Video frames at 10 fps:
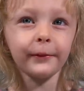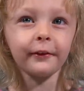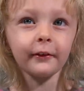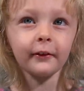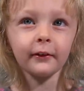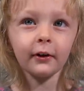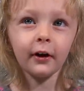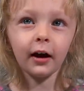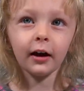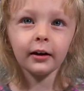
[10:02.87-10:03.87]
Thirty
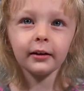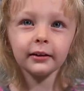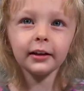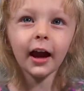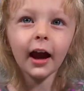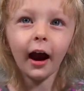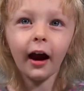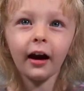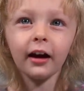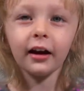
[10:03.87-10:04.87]
times? Yeah.
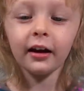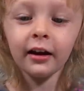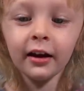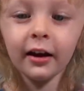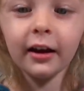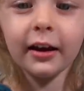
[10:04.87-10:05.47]
That's a lot.